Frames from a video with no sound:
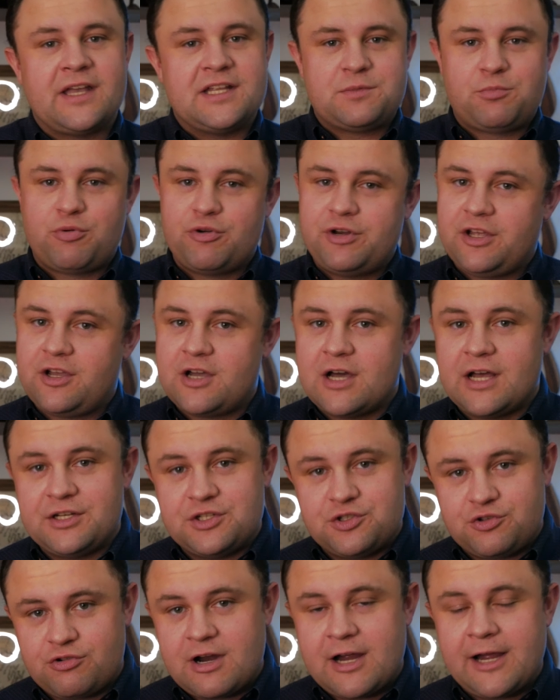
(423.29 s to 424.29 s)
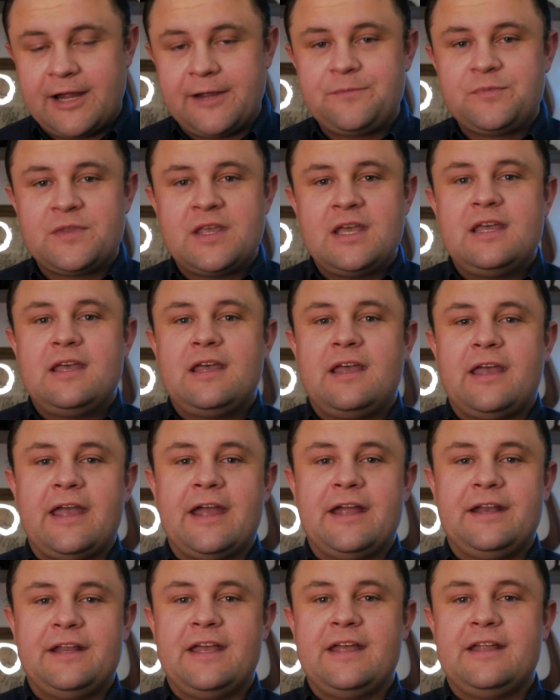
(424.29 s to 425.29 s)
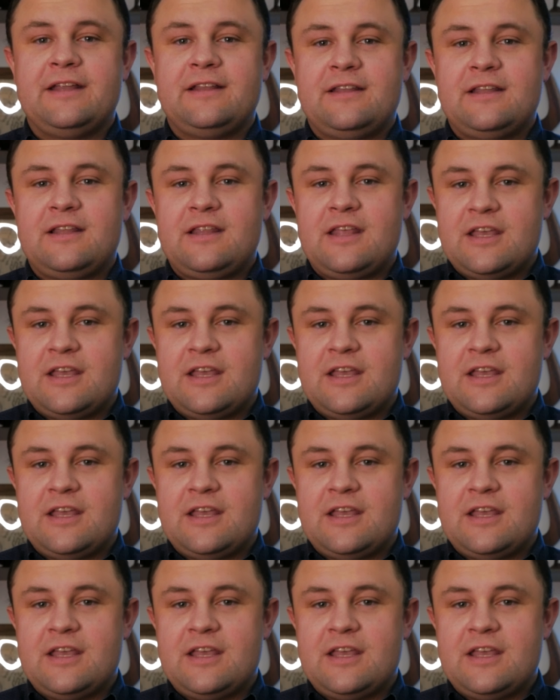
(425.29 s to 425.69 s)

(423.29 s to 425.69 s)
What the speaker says: It's pretty cut and dry. And it